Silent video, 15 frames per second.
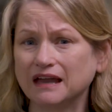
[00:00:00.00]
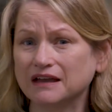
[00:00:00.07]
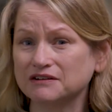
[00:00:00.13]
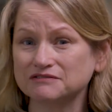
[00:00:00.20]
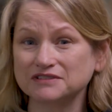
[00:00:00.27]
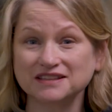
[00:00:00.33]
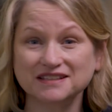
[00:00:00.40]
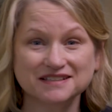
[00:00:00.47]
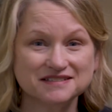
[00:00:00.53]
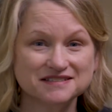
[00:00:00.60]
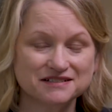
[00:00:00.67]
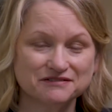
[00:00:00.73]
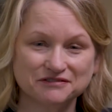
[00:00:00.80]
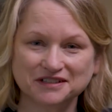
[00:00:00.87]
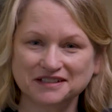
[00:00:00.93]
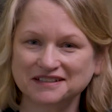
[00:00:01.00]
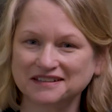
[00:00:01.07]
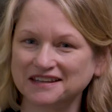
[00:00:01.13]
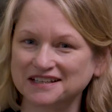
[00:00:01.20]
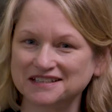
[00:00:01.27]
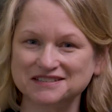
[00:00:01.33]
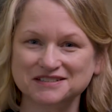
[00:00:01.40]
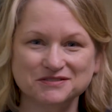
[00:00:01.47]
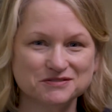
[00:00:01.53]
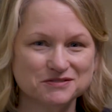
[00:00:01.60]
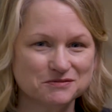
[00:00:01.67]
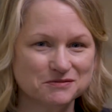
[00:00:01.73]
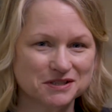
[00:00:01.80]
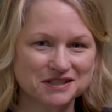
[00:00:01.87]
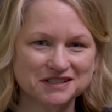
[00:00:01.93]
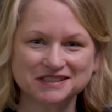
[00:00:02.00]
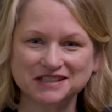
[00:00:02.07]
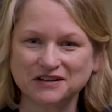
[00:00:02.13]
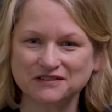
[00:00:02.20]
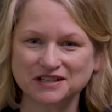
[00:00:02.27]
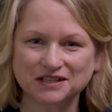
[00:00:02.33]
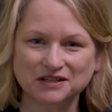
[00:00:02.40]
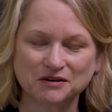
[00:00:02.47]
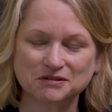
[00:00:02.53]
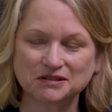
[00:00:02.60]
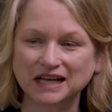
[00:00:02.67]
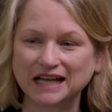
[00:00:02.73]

Everything's different. Things used to work, now they don't.